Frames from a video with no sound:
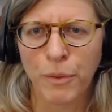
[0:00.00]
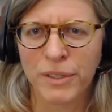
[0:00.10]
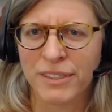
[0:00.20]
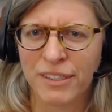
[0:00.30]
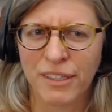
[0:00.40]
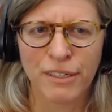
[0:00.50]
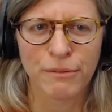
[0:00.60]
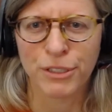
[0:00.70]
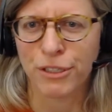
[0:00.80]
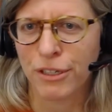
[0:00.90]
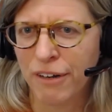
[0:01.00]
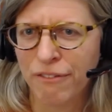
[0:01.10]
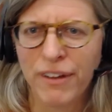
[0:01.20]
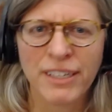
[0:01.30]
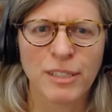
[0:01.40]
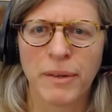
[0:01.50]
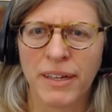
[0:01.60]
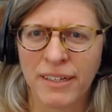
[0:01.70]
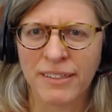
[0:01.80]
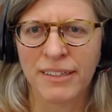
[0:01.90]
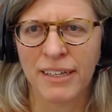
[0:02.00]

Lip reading: What's the return on investment?